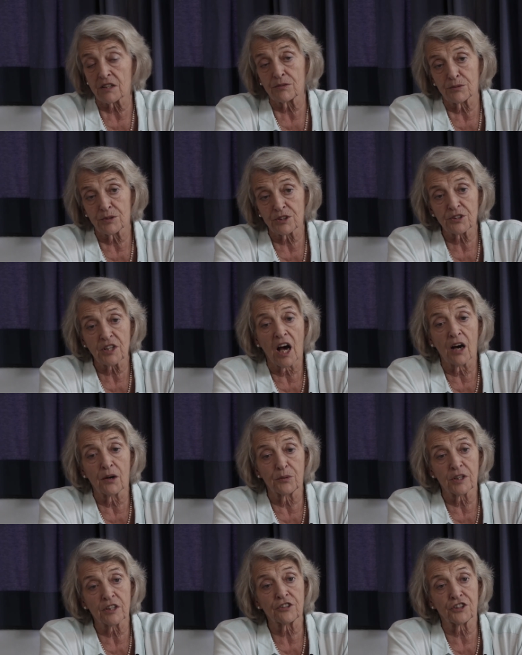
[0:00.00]
was how
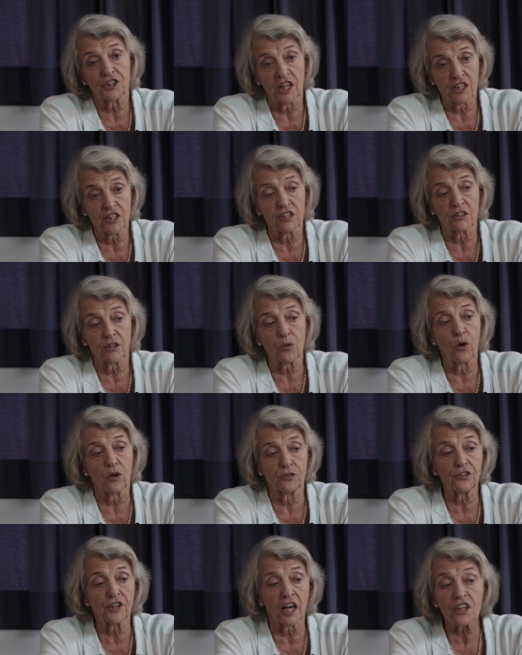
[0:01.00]
we created the
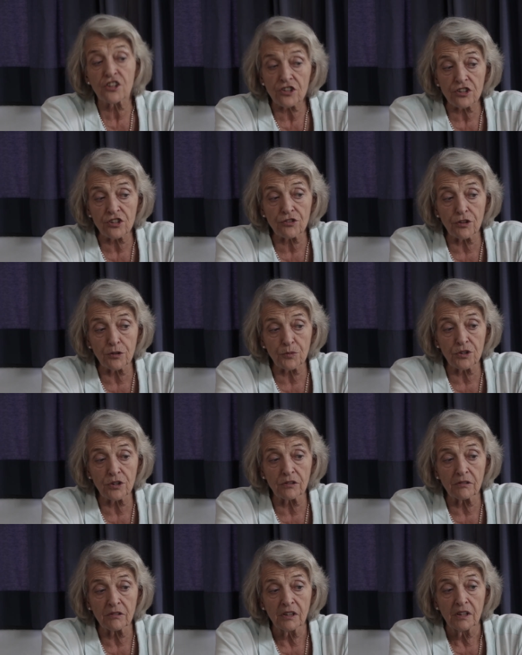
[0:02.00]
qualification
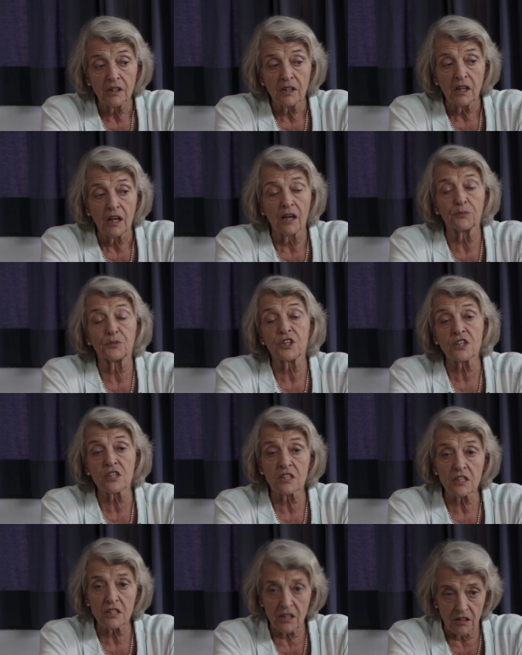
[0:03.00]
description, and we
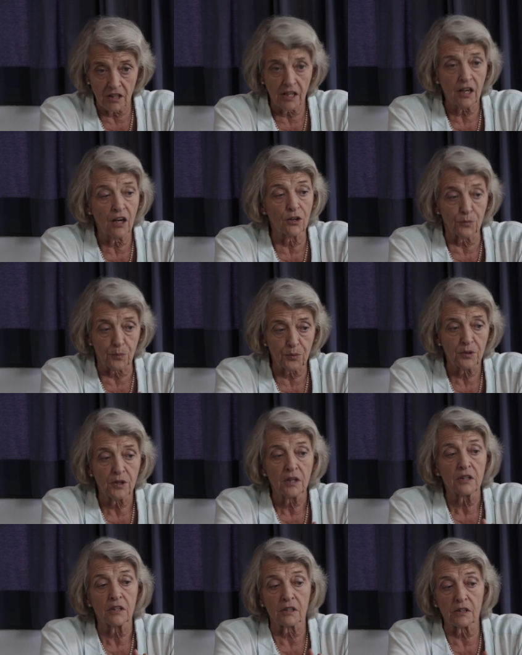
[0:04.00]
sincerely hope
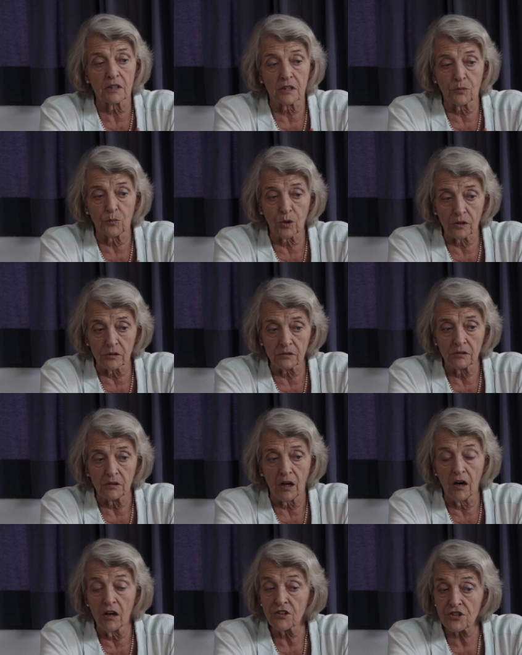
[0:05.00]
that it will
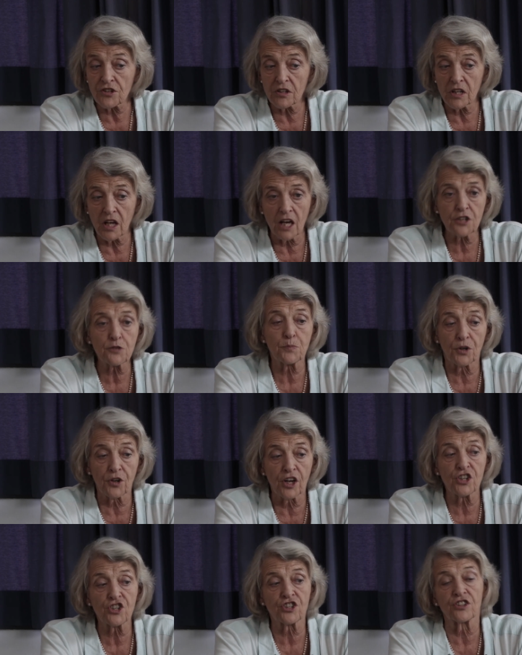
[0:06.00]
answer the
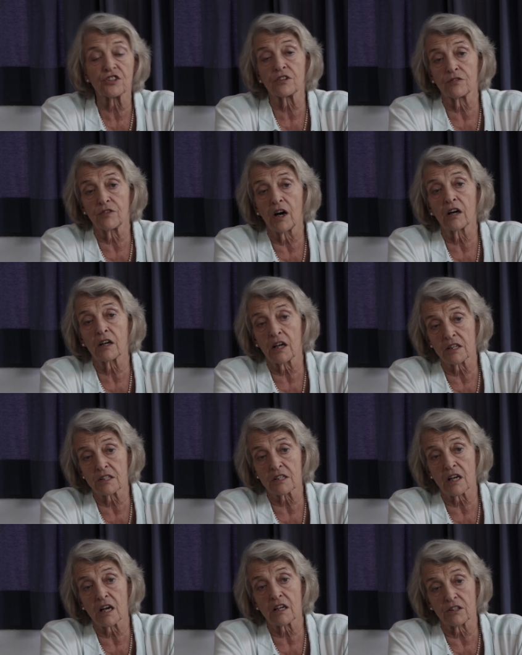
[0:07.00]
aspirations of our
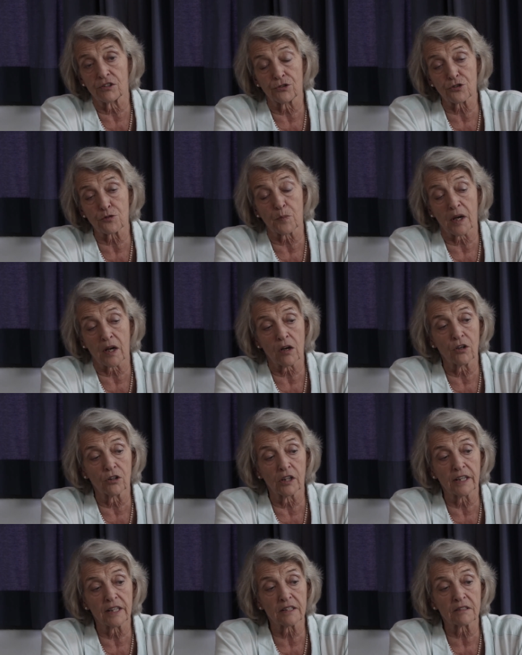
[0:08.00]
Kazakh and Uzbek
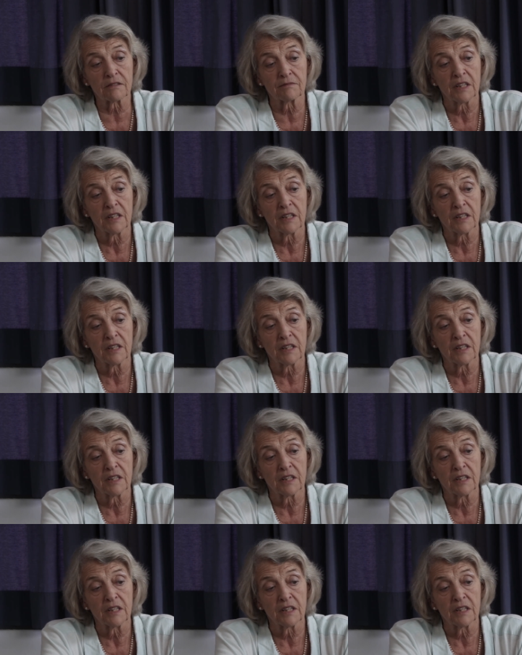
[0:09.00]
colleagues,